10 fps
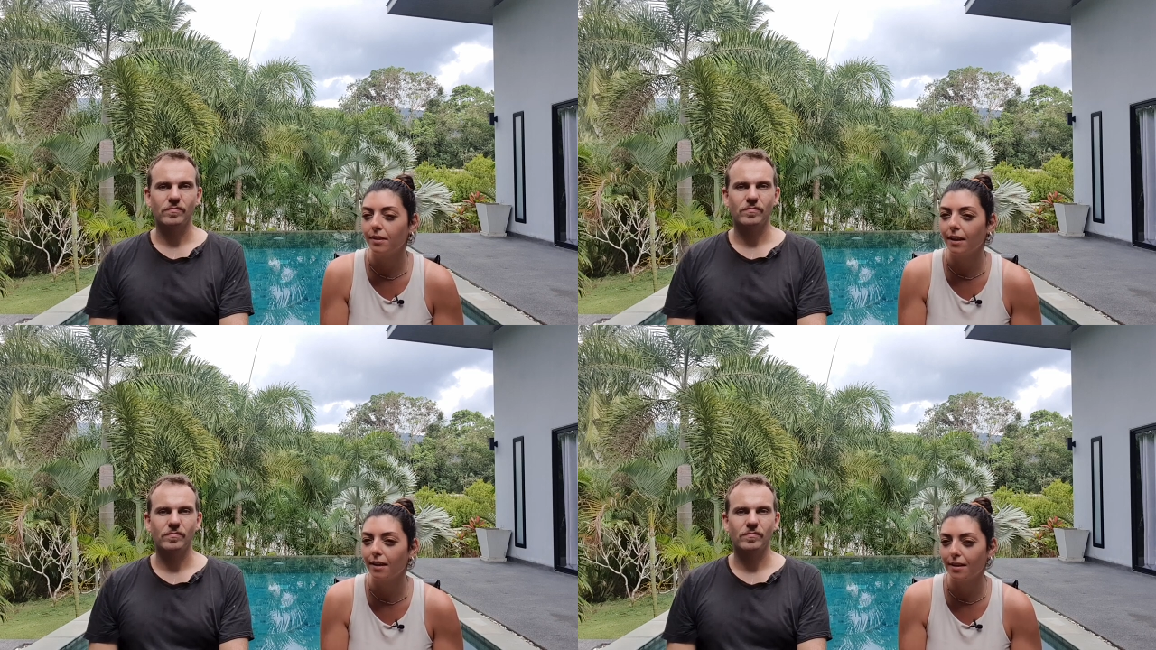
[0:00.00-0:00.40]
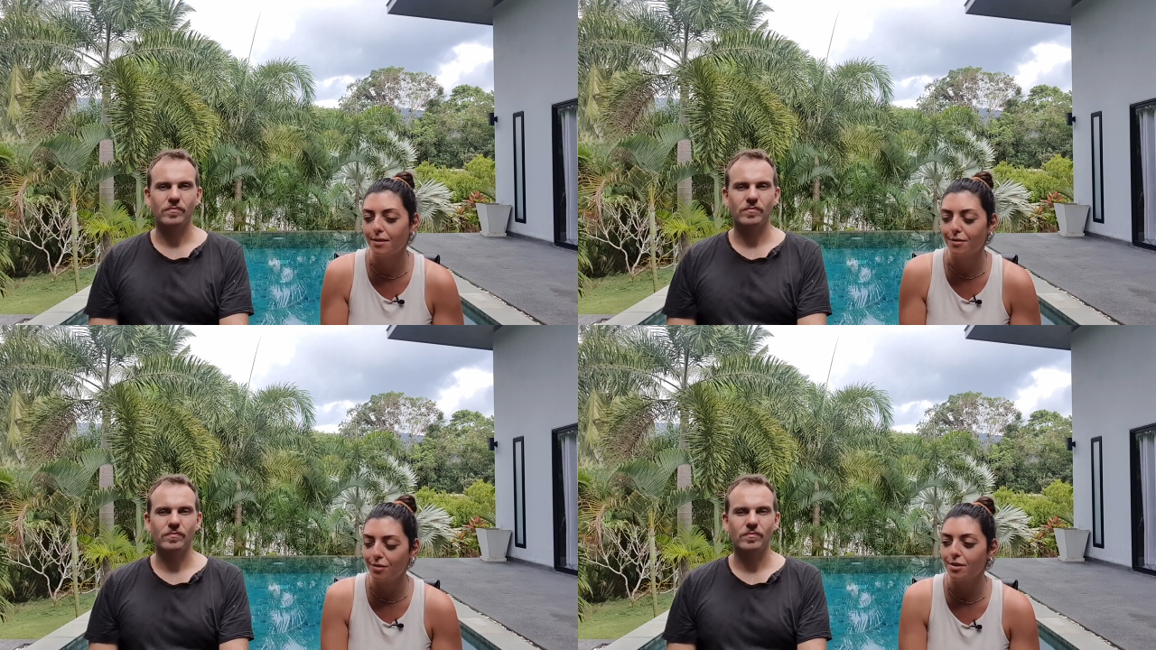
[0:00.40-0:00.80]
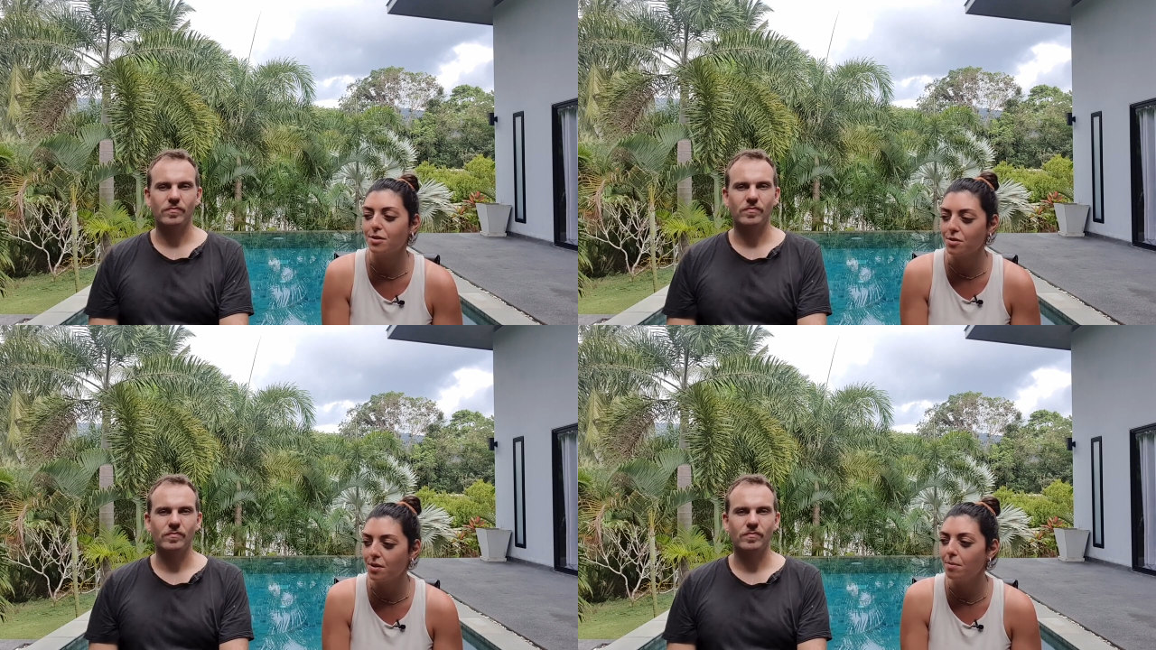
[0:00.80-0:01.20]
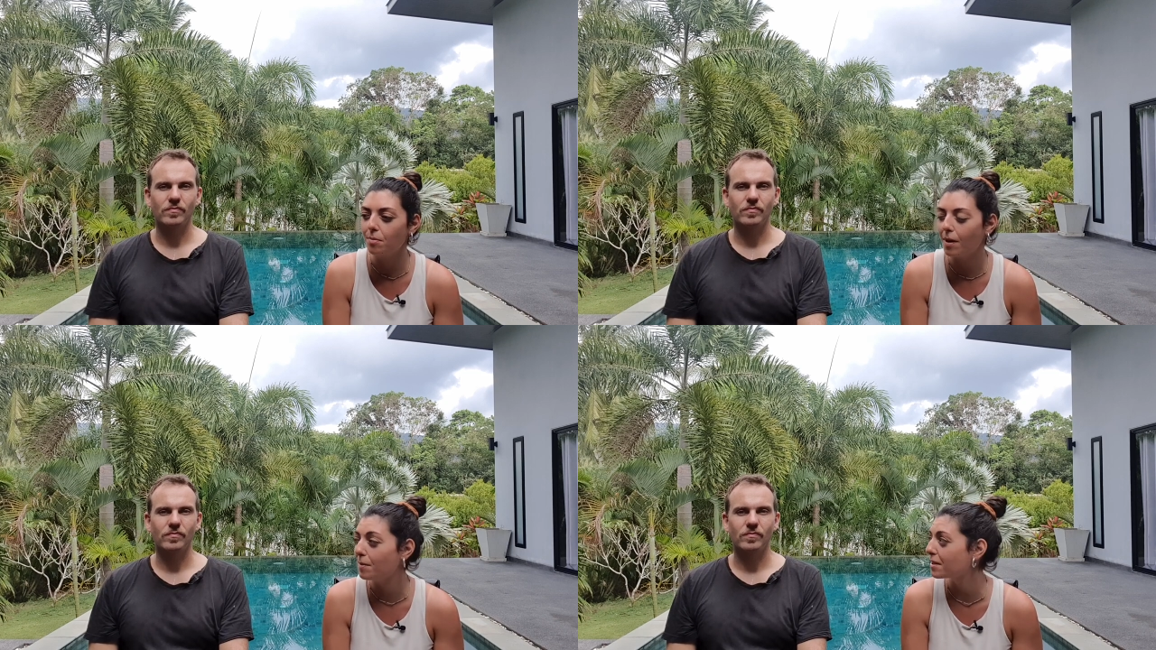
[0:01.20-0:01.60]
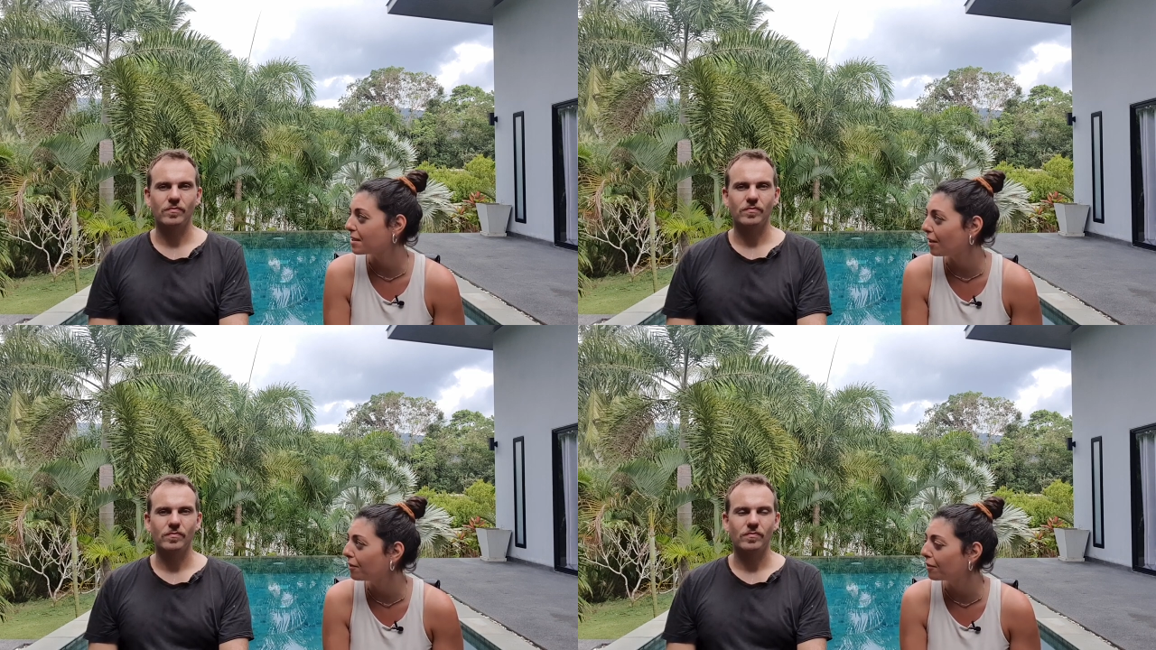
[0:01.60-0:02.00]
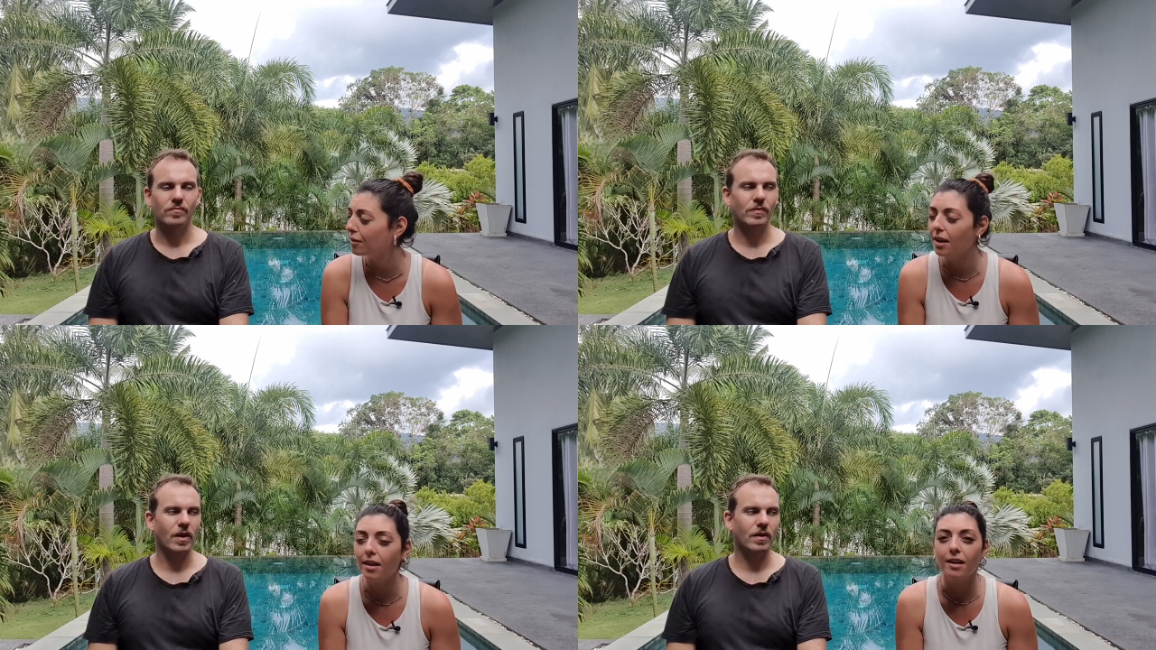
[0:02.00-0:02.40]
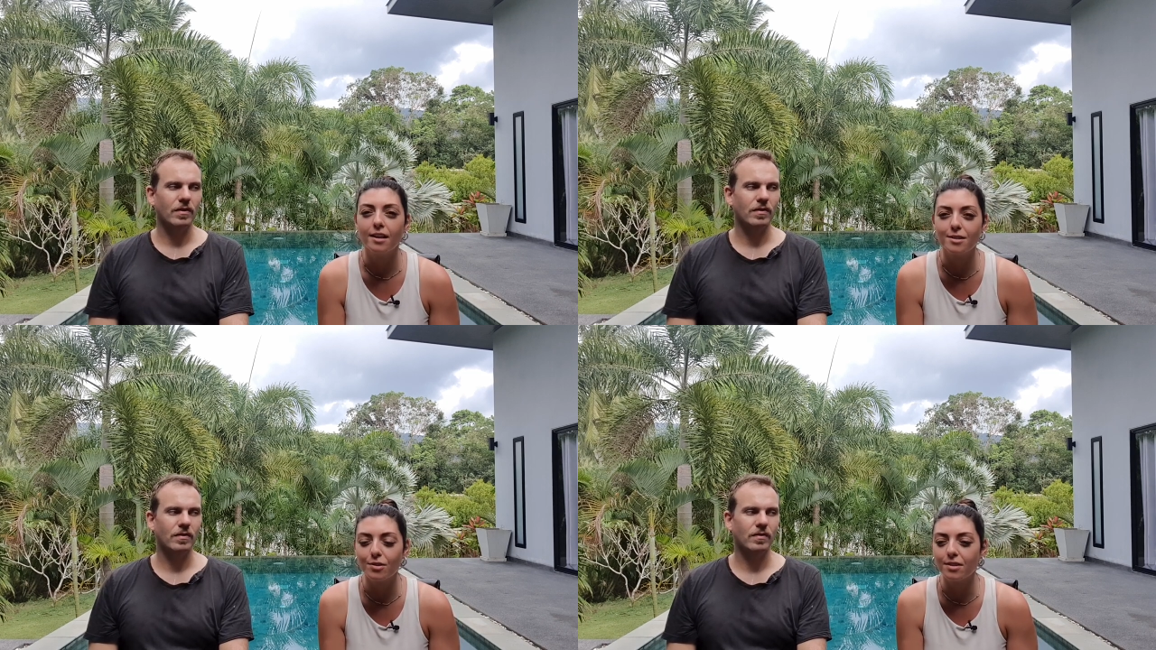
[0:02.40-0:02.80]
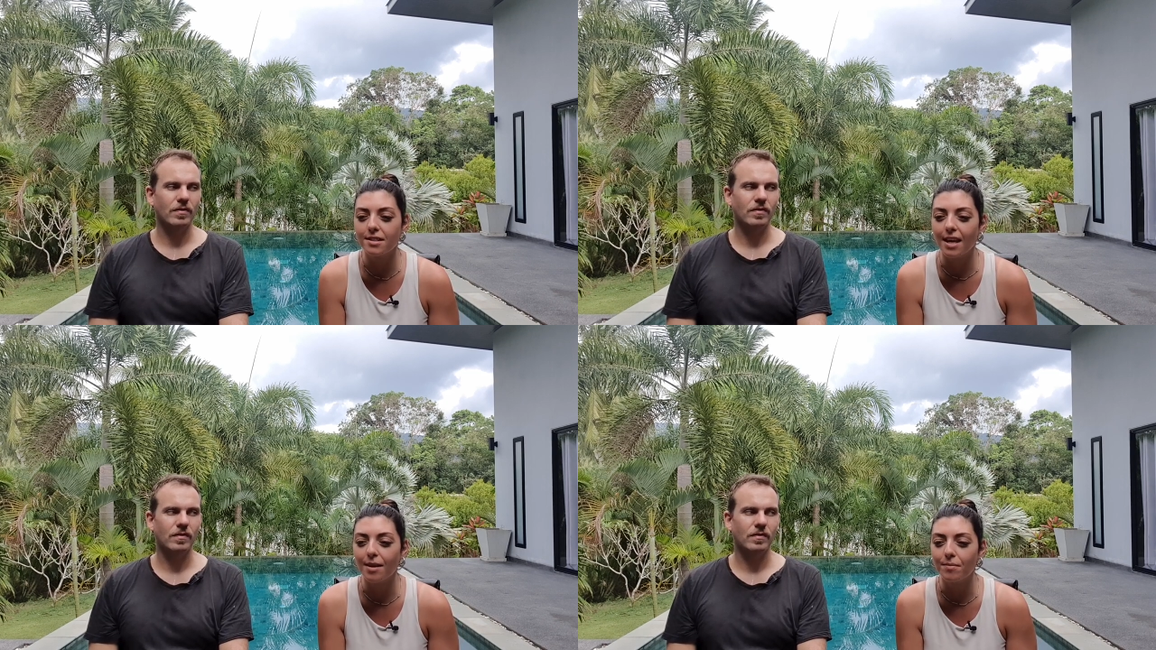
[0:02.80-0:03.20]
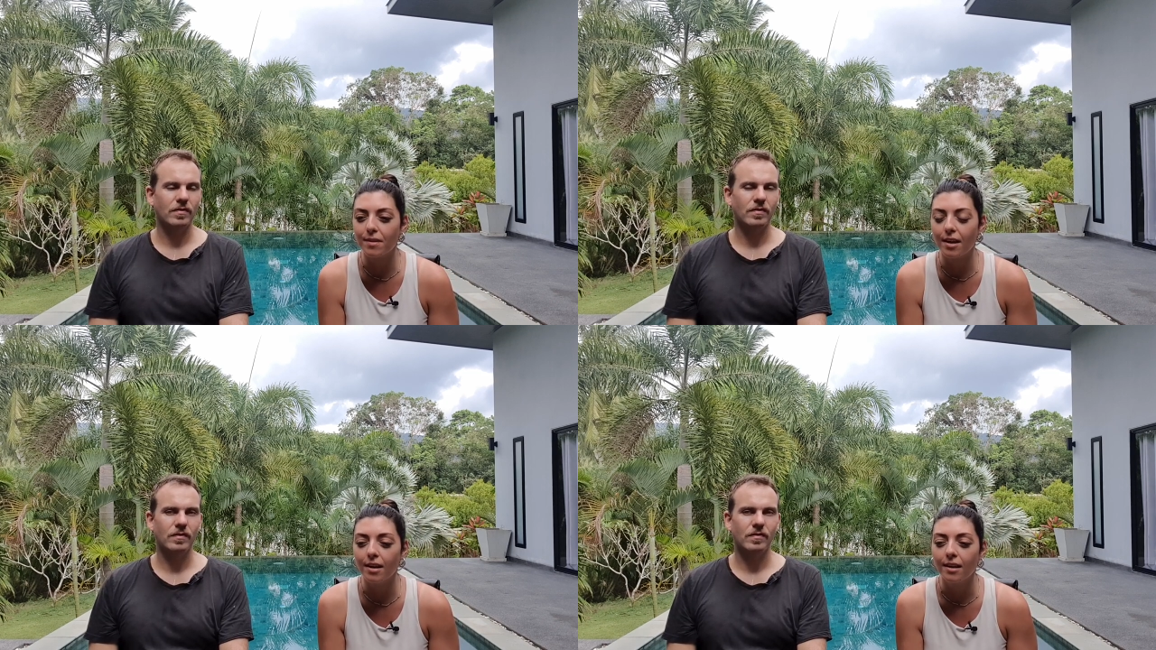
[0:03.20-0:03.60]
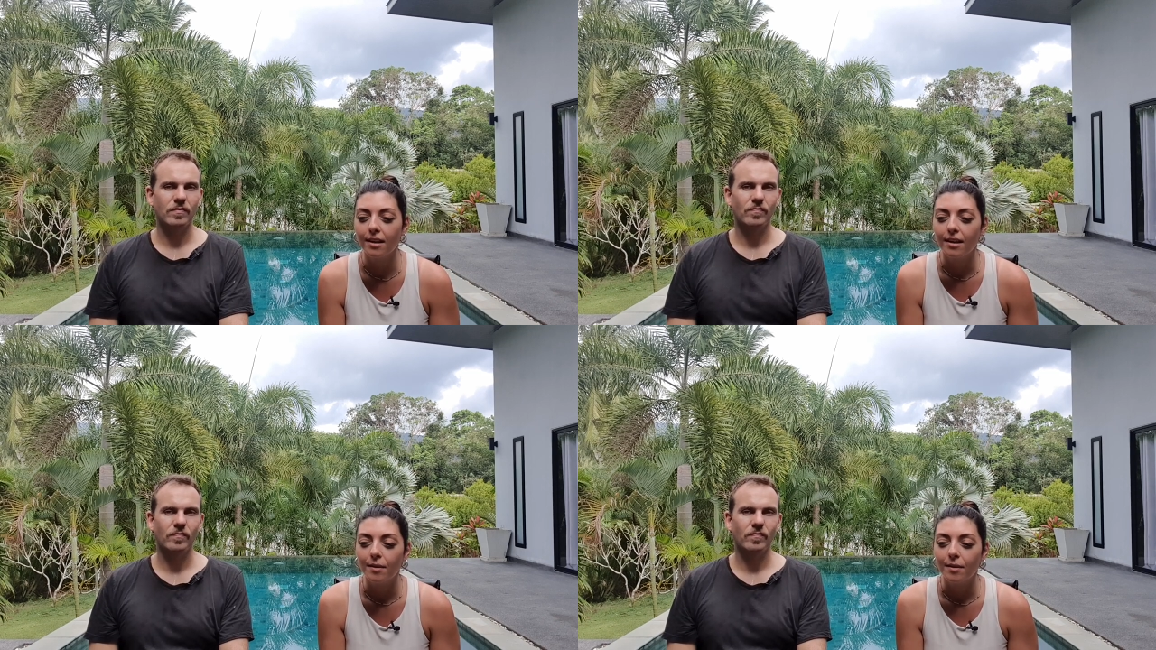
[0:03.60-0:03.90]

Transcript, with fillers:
Speaker 1: like as a first trip by myself. Yeah. It's not the same there.